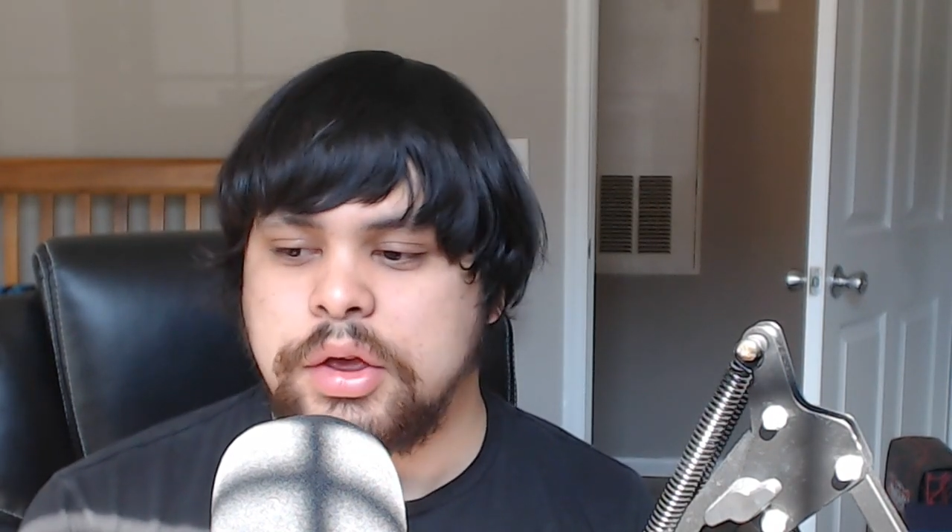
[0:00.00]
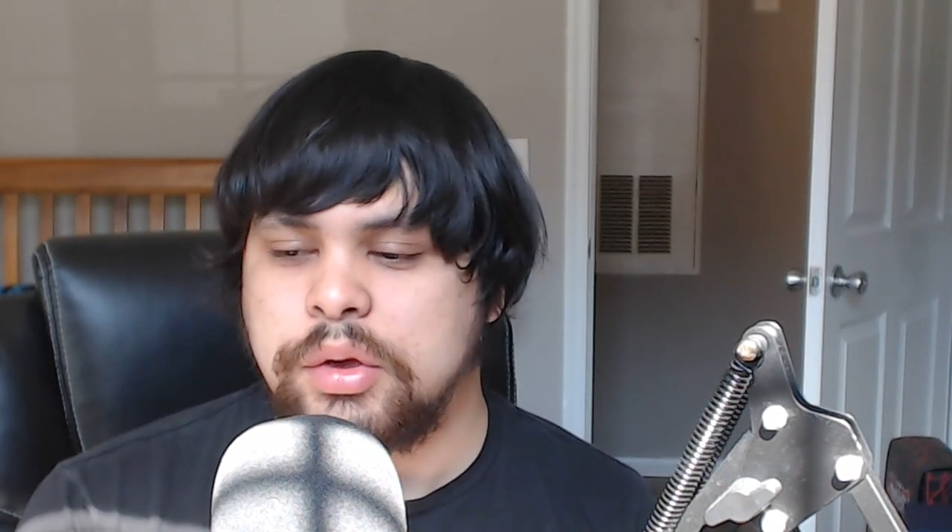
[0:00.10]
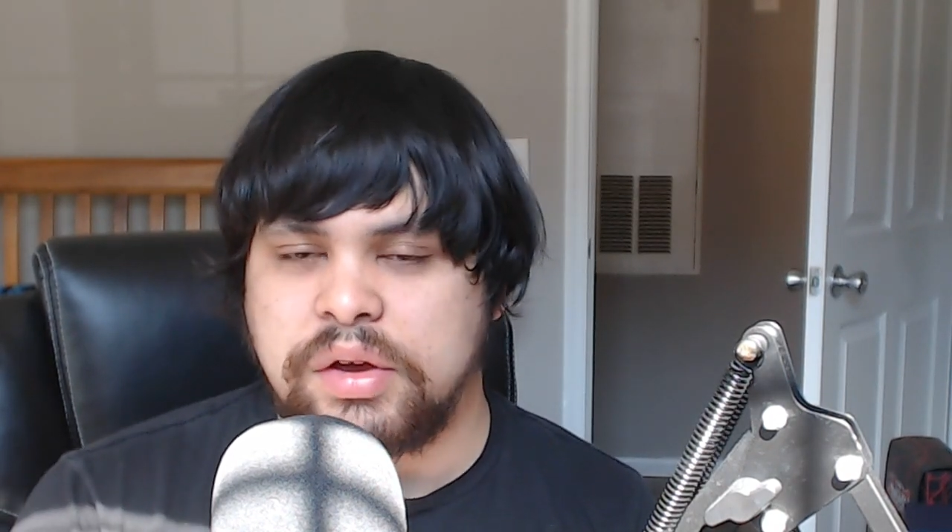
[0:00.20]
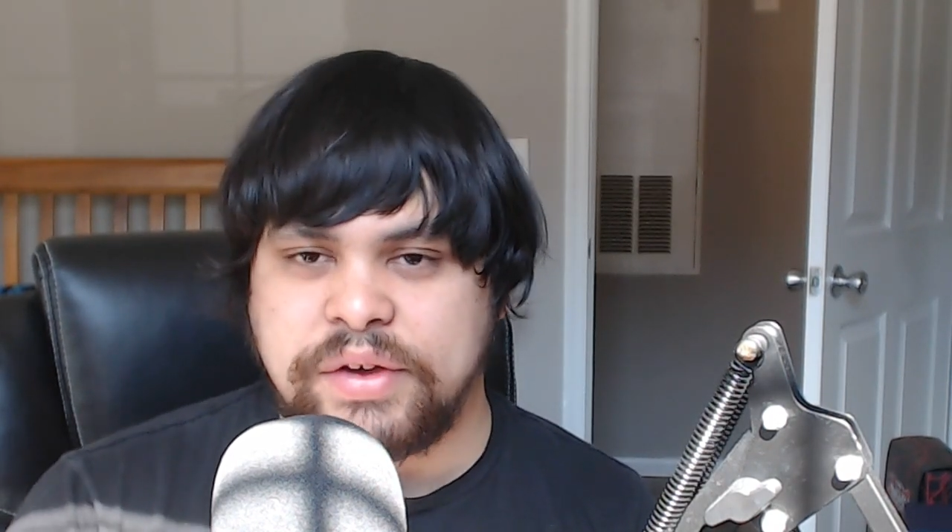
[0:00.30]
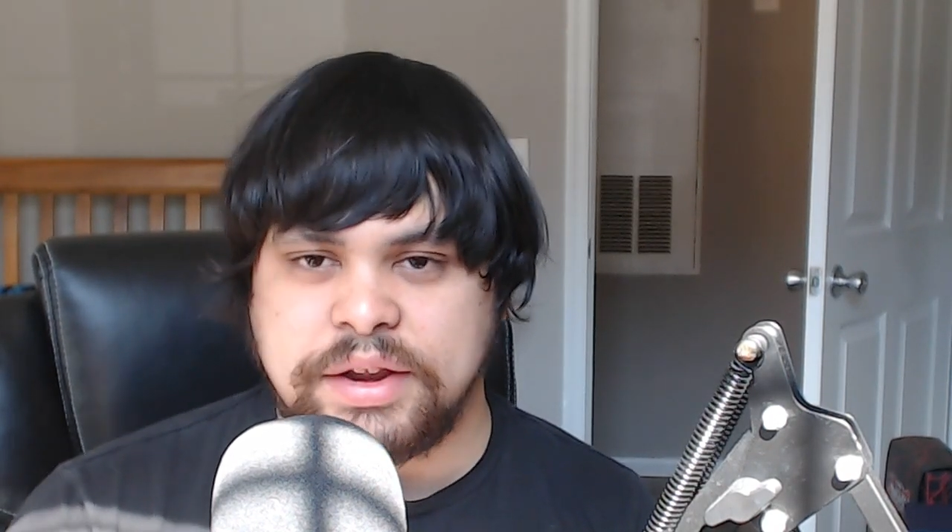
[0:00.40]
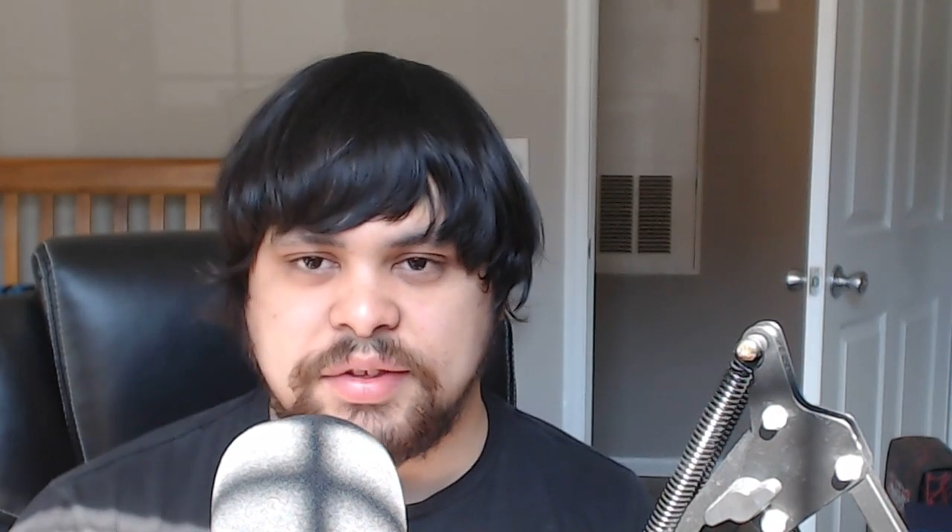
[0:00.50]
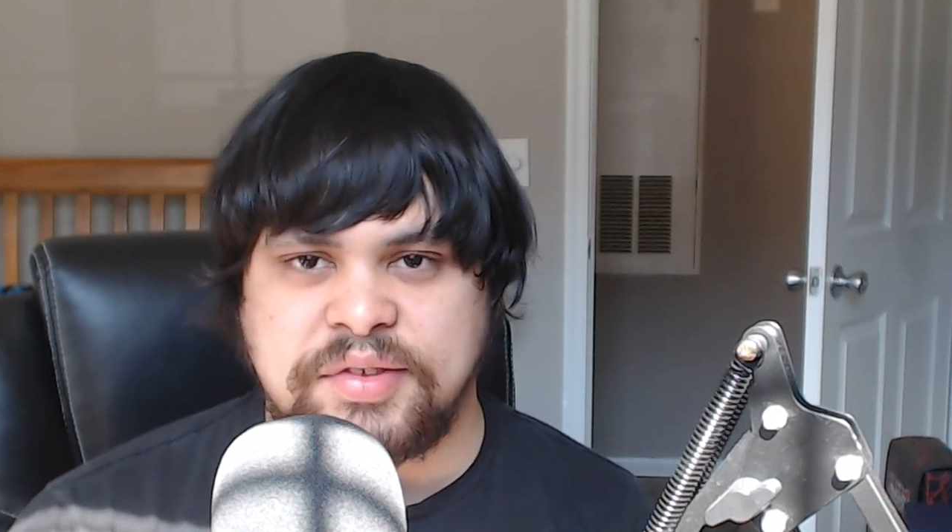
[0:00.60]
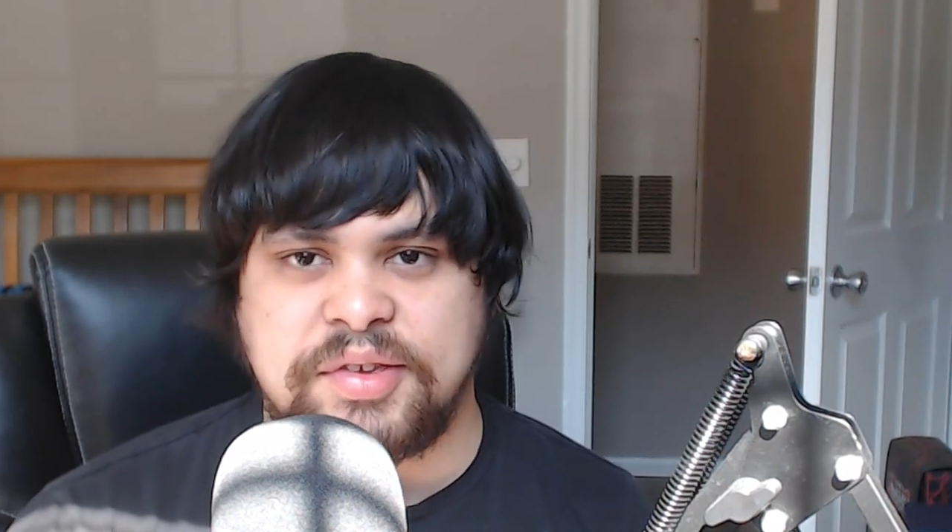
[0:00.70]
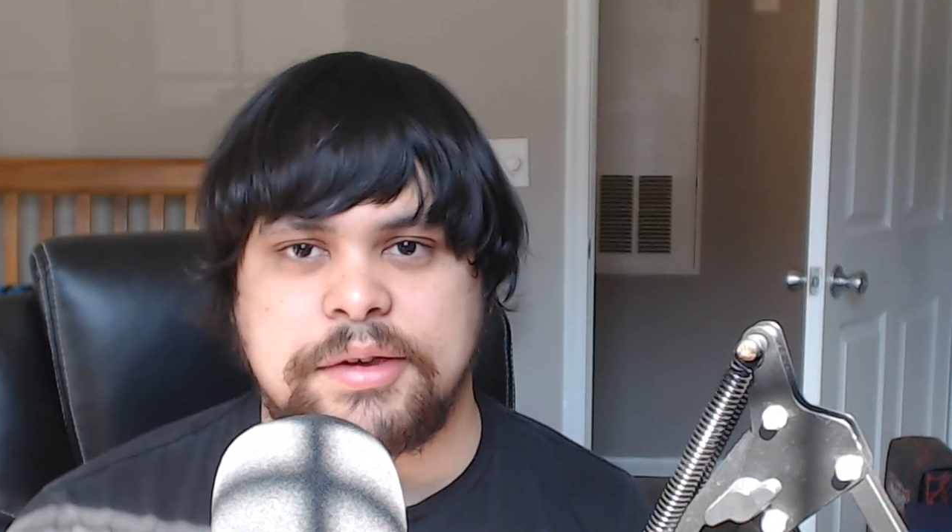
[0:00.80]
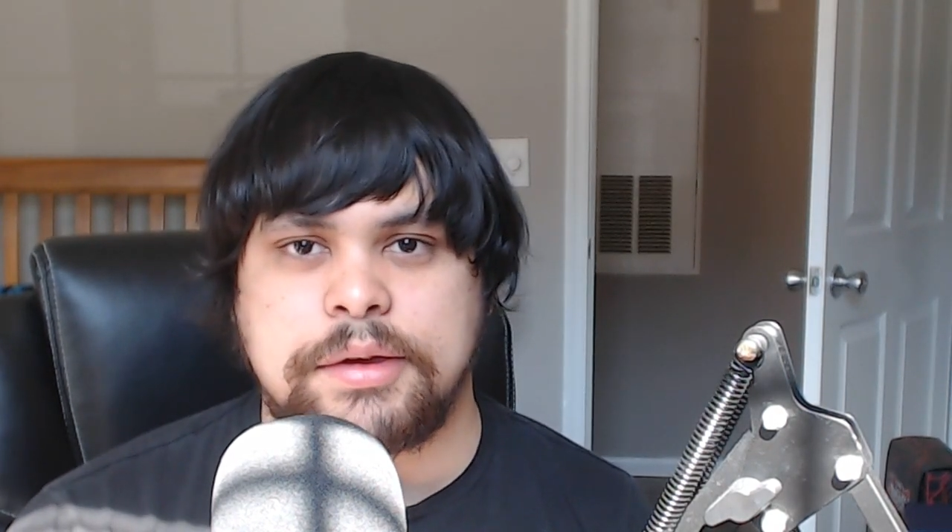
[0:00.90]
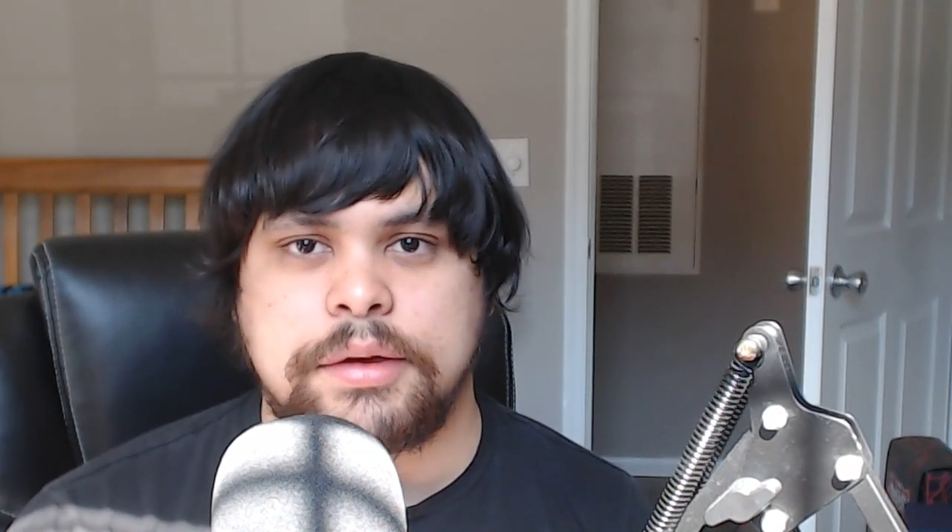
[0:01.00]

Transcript: you have NST.